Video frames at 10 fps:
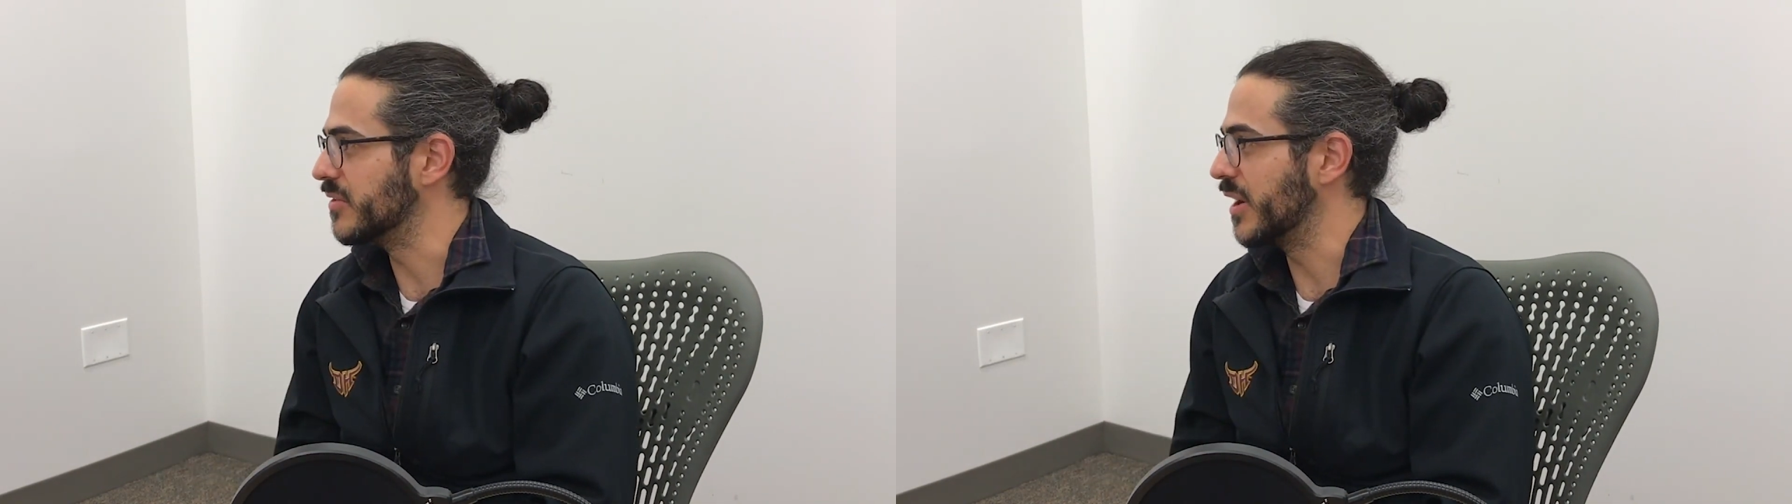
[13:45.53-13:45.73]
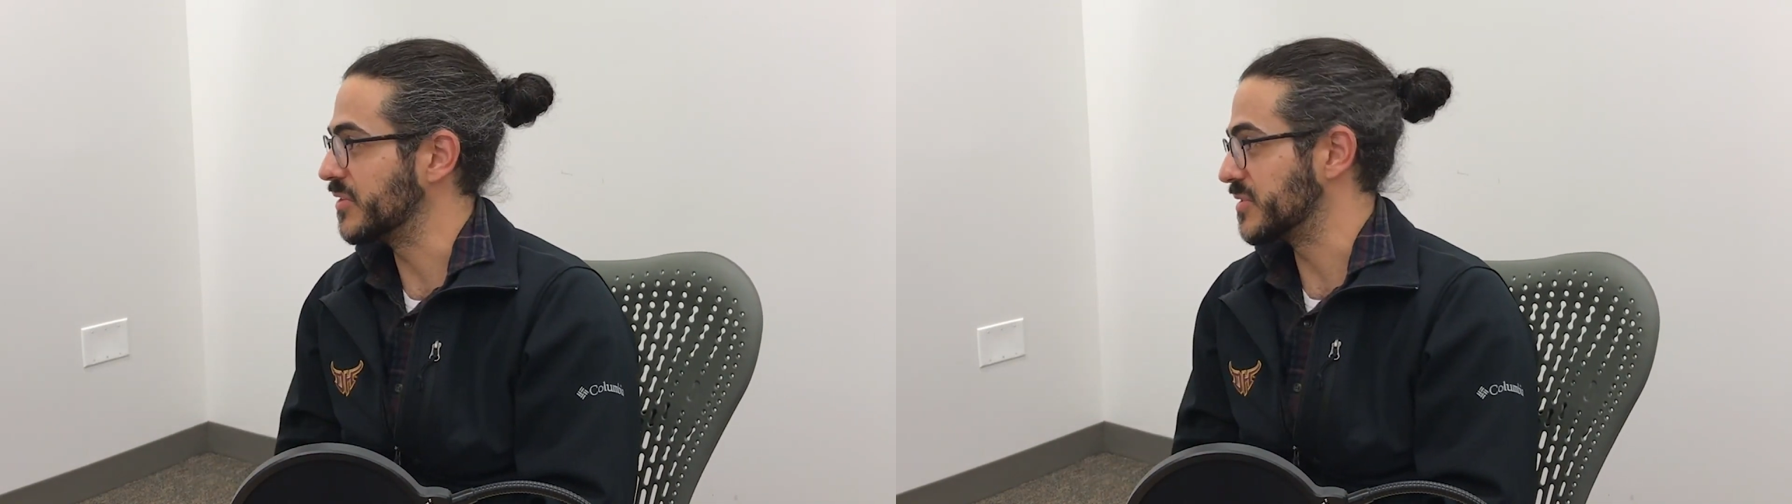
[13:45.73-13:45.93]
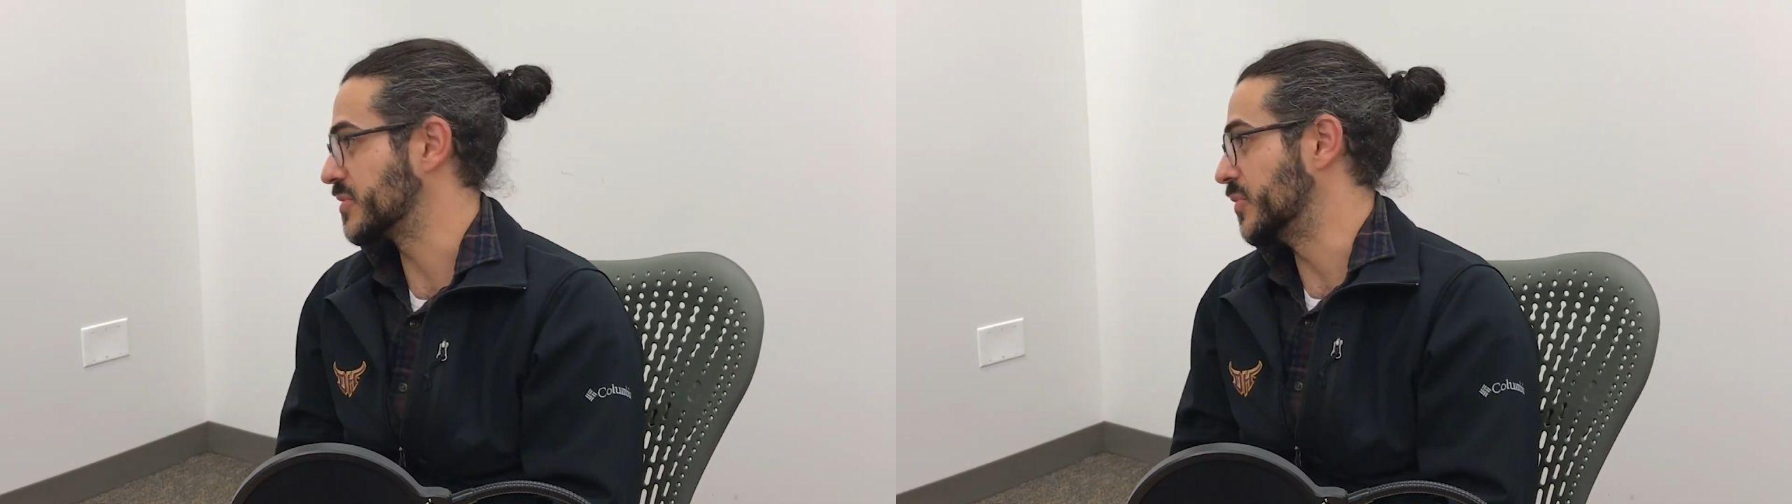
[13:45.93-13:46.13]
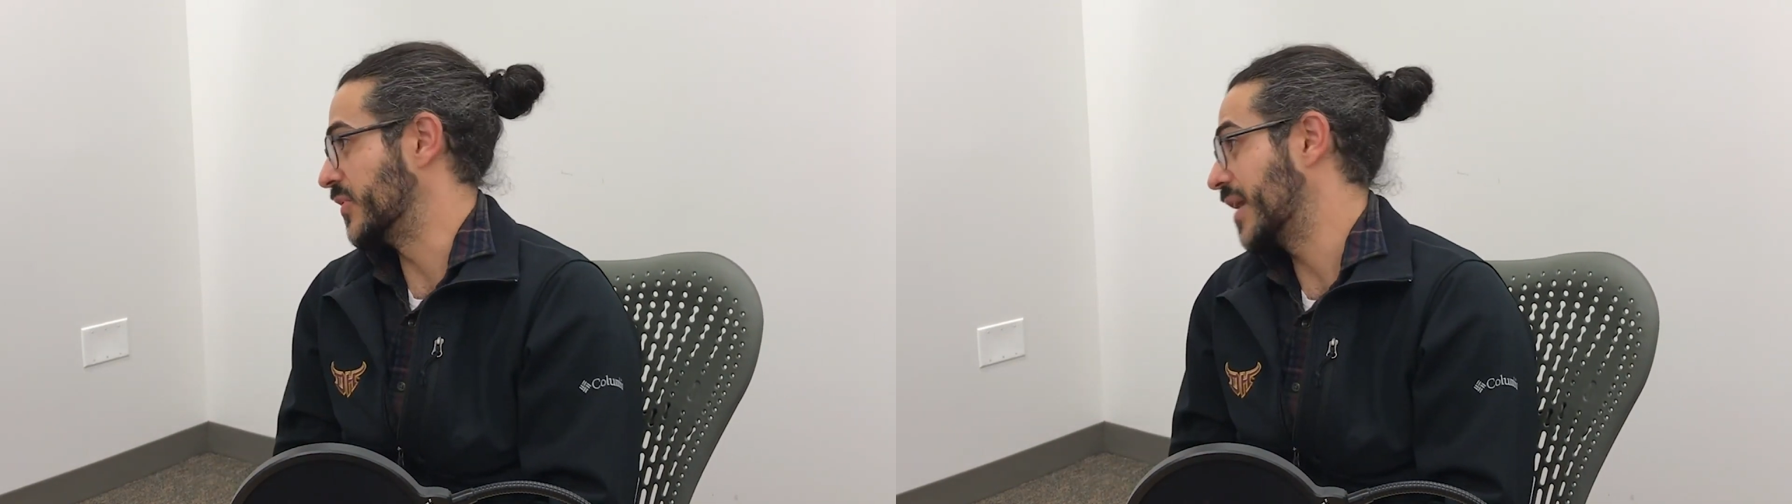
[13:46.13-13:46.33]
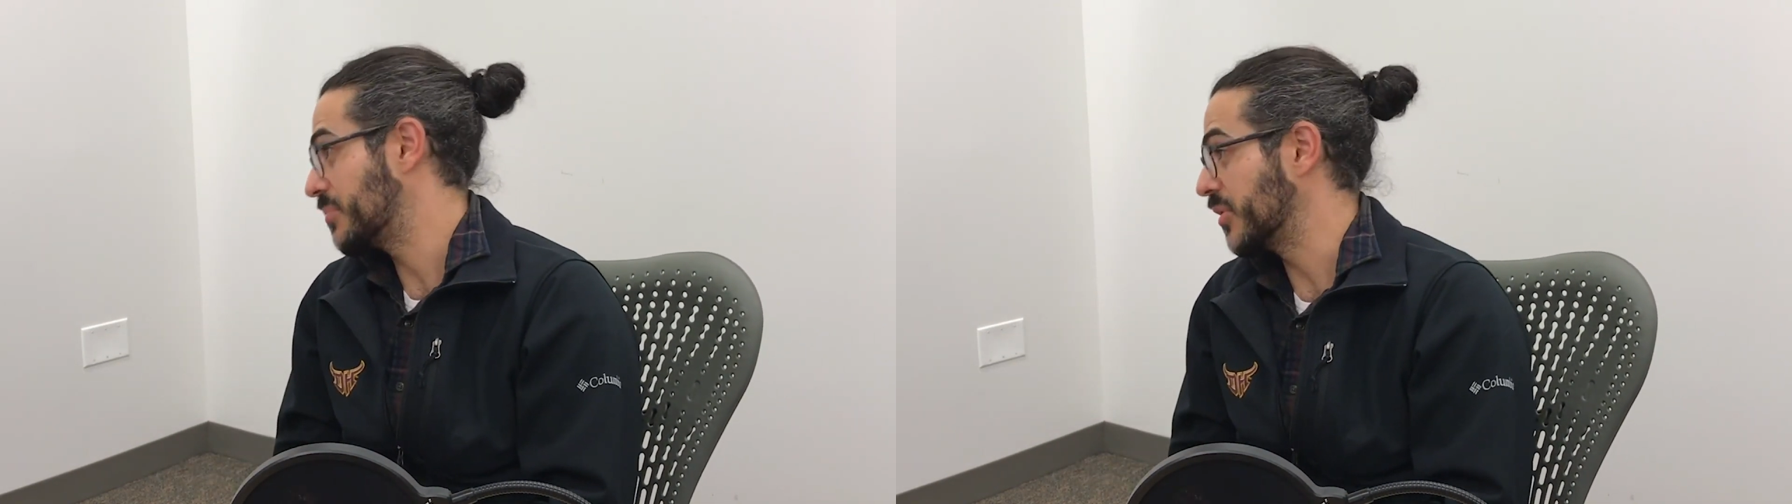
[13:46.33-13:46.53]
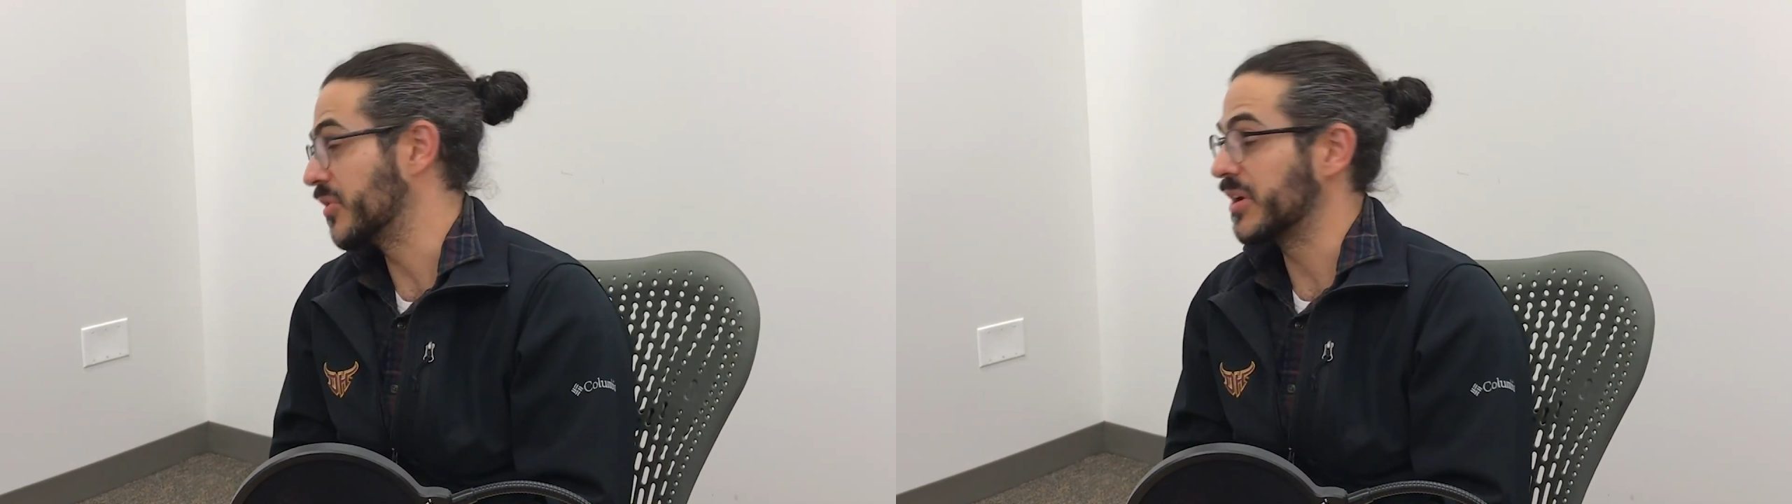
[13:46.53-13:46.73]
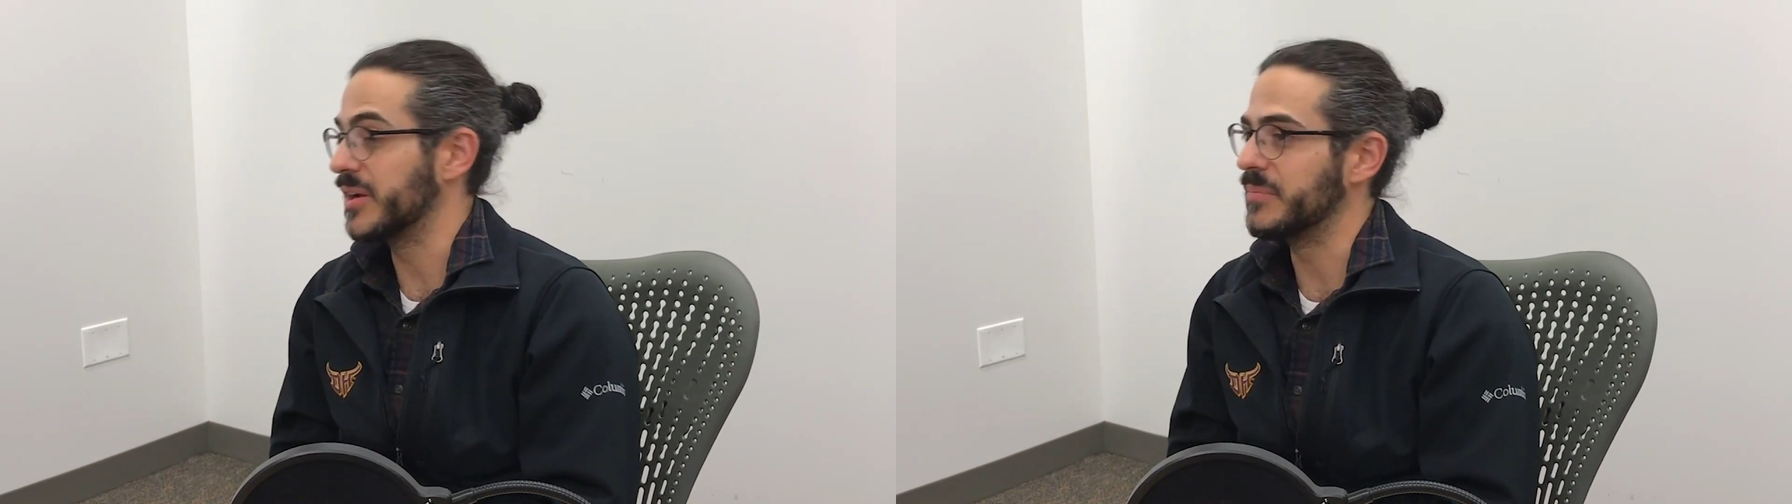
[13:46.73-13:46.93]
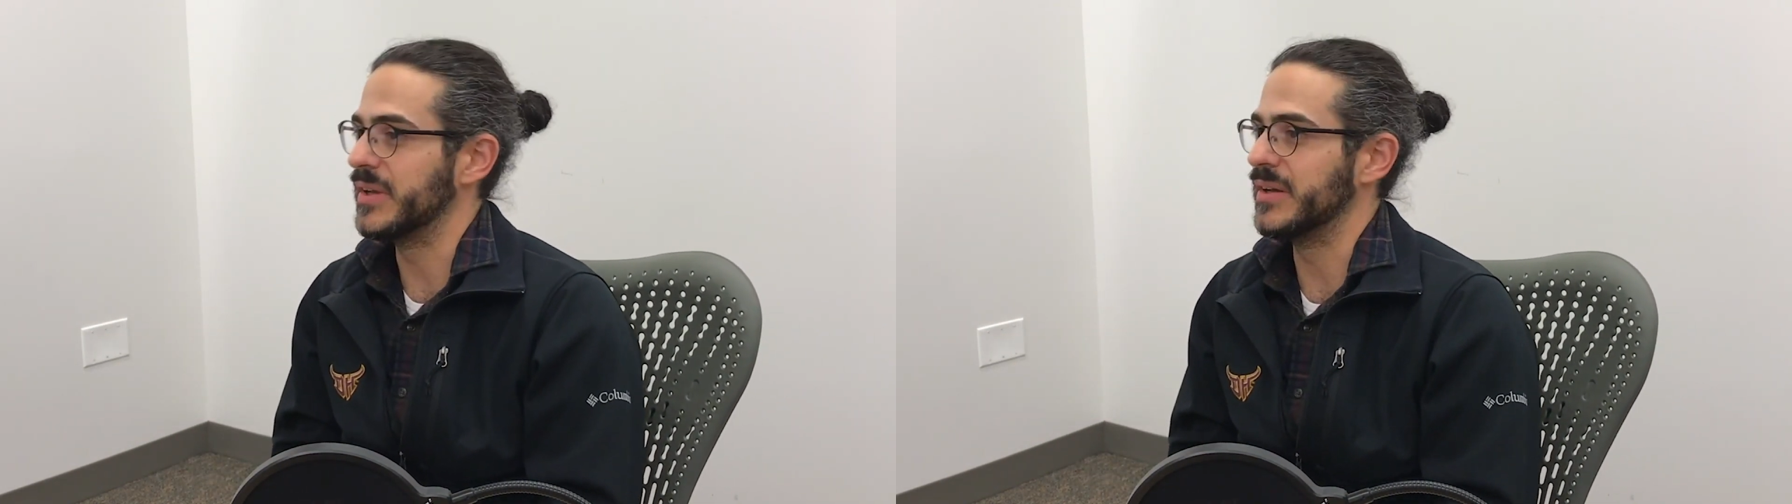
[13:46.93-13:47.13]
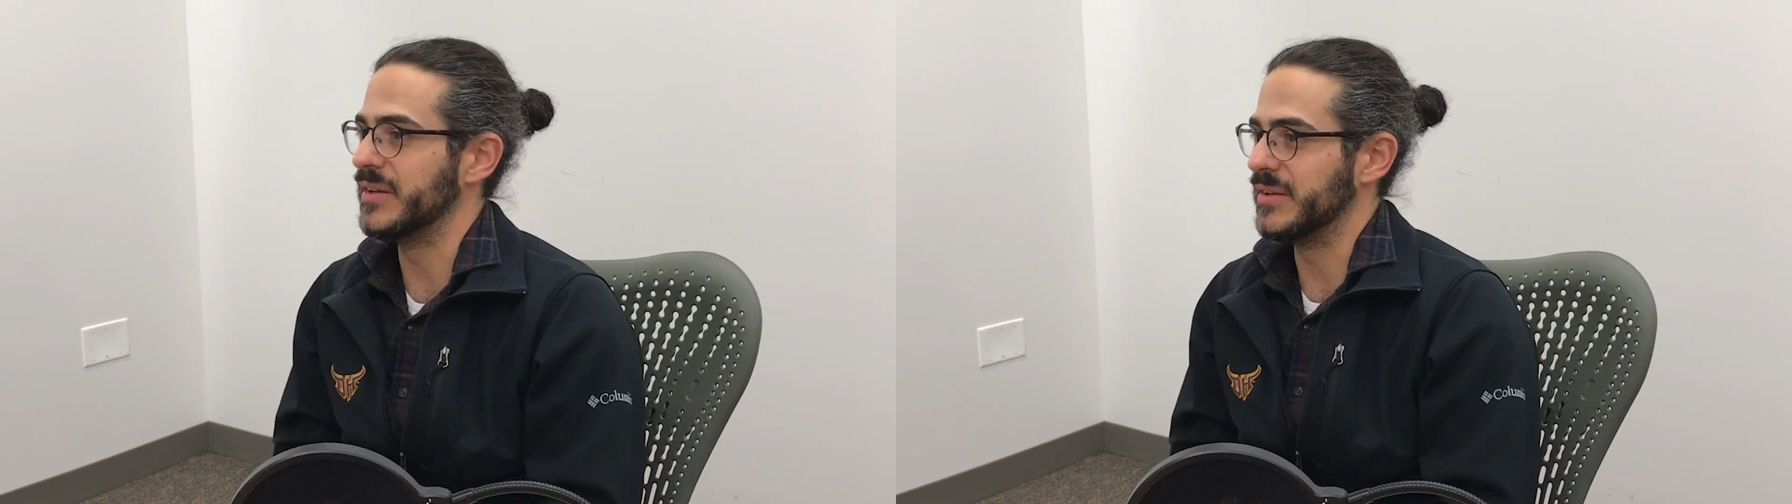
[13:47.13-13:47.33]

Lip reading: graduate school in that program,